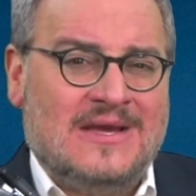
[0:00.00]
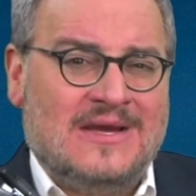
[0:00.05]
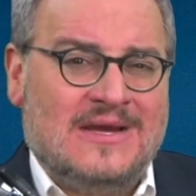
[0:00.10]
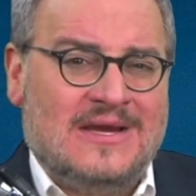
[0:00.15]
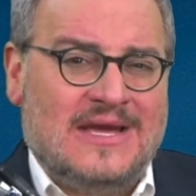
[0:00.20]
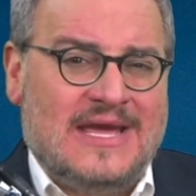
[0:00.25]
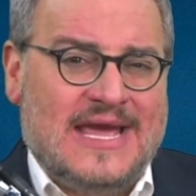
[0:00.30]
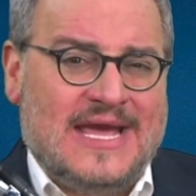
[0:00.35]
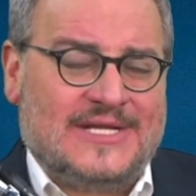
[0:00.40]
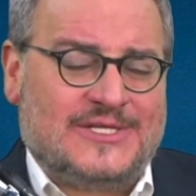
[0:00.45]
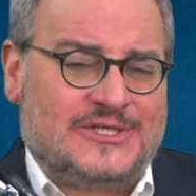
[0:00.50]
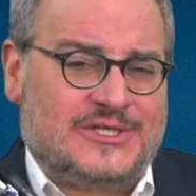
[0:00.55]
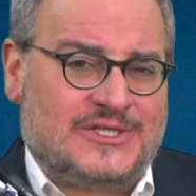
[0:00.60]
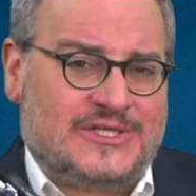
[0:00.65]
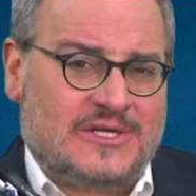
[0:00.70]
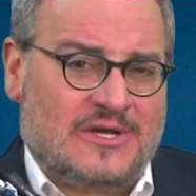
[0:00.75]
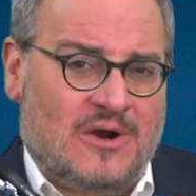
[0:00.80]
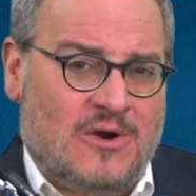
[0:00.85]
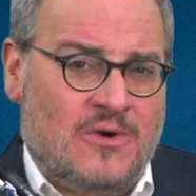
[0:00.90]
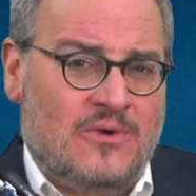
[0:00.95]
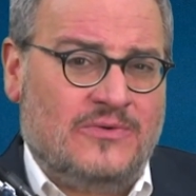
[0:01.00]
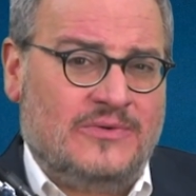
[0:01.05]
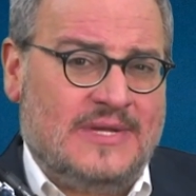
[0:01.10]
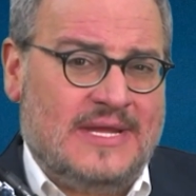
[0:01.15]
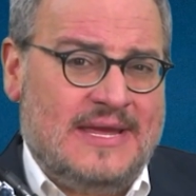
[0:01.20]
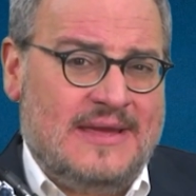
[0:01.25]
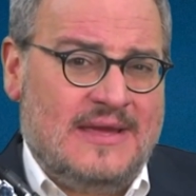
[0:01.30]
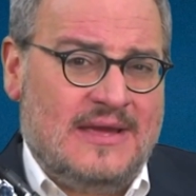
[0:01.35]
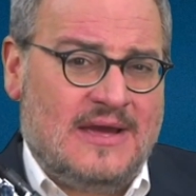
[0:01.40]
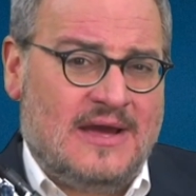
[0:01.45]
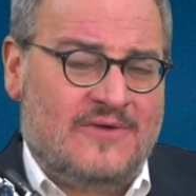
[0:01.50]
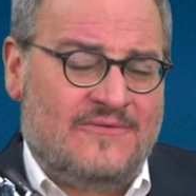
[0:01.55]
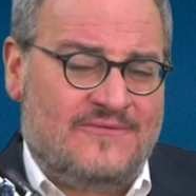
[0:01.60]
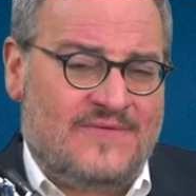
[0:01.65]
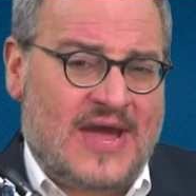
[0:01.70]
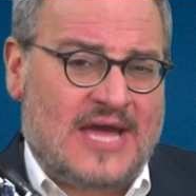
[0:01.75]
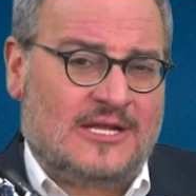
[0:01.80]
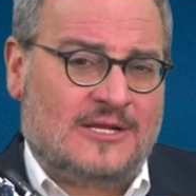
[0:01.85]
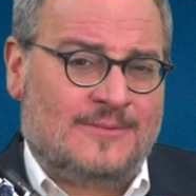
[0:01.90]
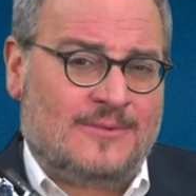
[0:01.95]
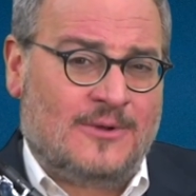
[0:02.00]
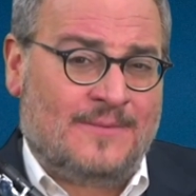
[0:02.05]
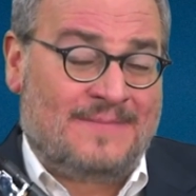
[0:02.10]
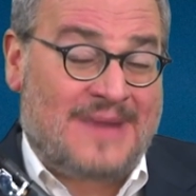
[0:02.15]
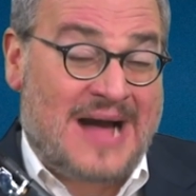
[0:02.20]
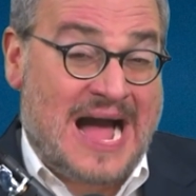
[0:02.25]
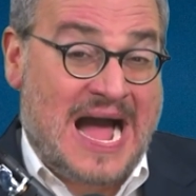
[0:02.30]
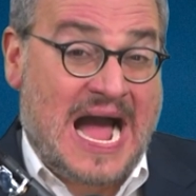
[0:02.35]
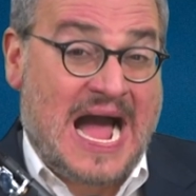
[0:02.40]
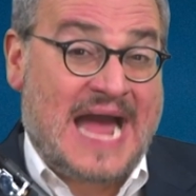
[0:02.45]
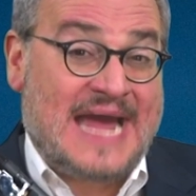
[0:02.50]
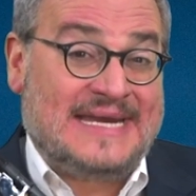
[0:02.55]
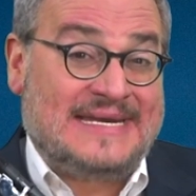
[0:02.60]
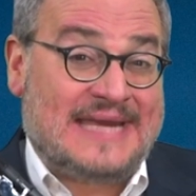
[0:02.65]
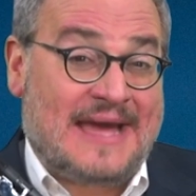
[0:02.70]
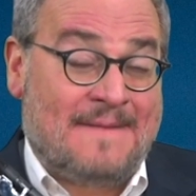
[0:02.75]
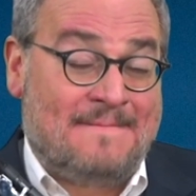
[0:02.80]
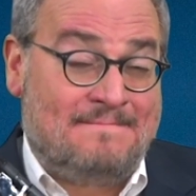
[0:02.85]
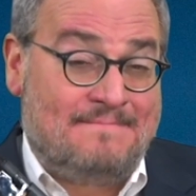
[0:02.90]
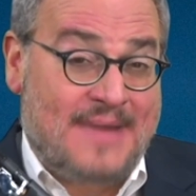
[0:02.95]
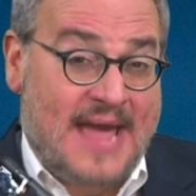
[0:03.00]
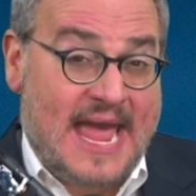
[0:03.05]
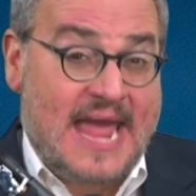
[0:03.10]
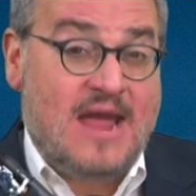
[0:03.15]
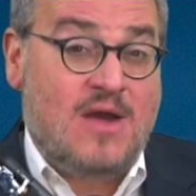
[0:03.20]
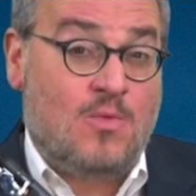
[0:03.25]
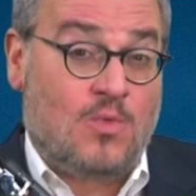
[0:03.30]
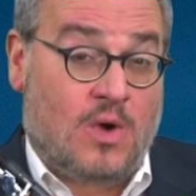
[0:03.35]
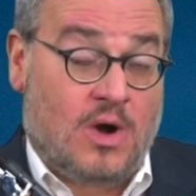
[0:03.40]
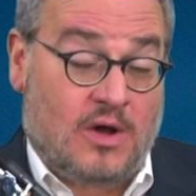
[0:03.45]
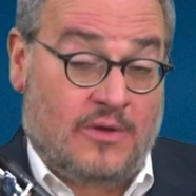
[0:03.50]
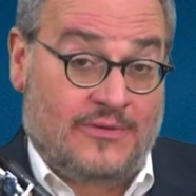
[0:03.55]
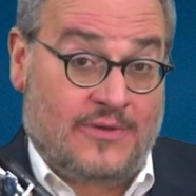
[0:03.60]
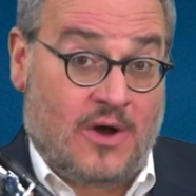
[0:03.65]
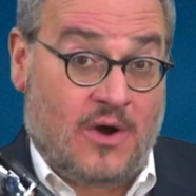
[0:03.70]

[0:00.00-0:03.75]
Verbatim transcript: It's only available behind a paywall, though.